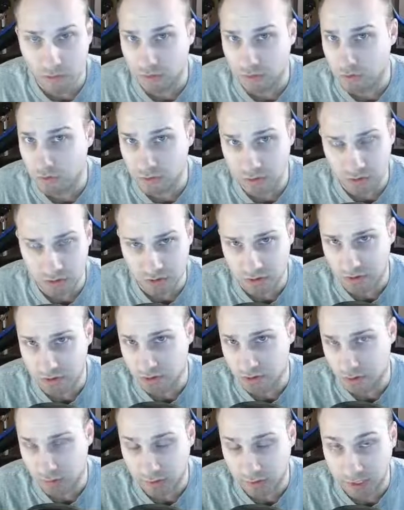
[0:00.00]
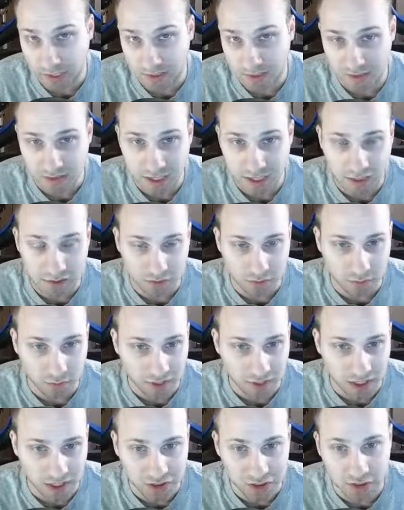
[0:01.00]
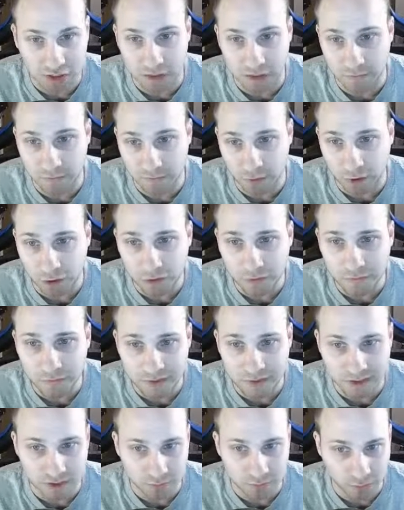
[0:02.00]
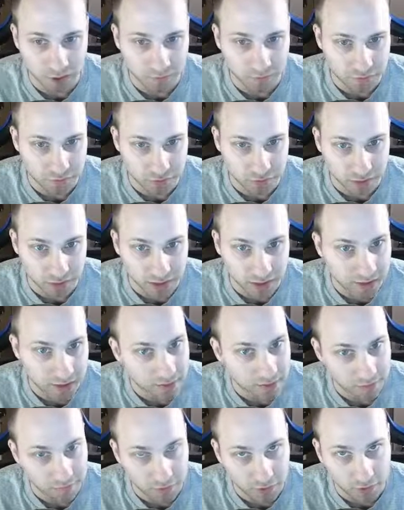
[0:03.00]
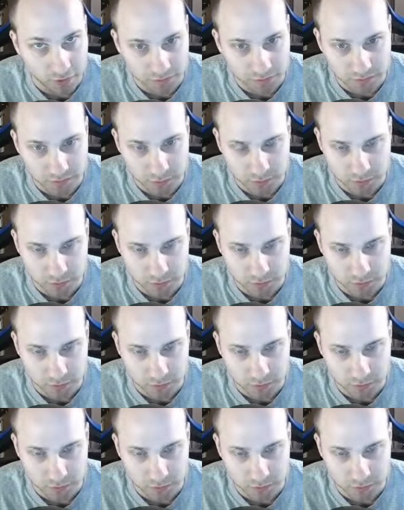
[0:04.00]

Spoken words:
due to the terrain/location. And if all of this is rough terrain, if all of this was